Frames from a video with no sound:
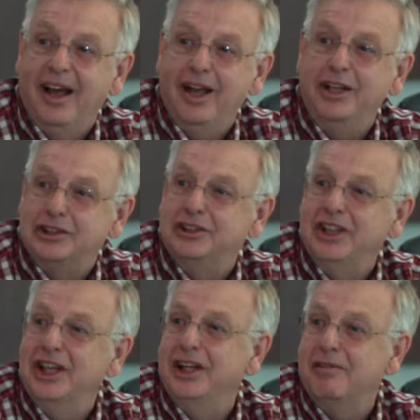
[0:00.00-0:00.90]
an
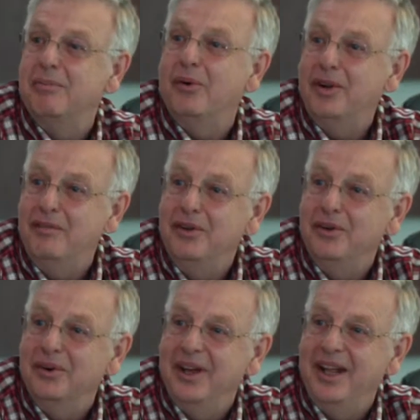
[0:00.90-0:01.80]
interesting and different point of
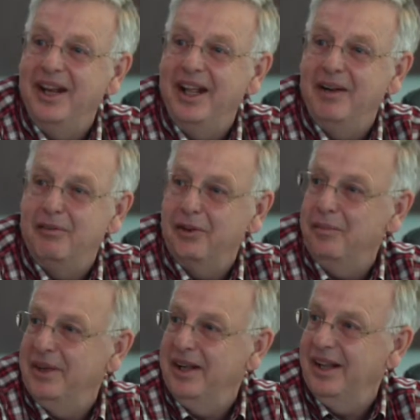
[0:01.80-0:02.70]
view, and have really
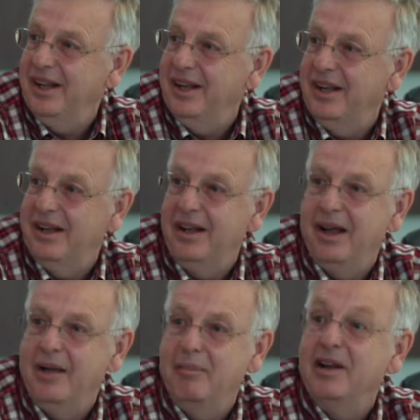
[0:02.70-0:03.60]
been
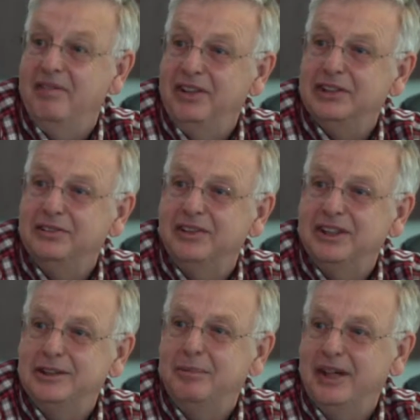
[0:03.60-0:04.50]
beneficial for
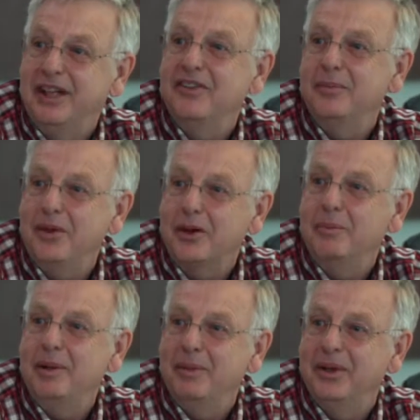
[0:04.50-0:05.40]
us to bring in some younger
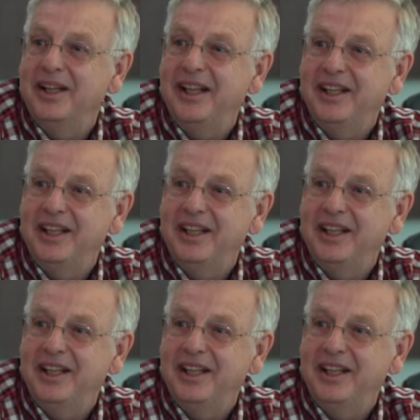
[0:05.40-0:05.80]
people like that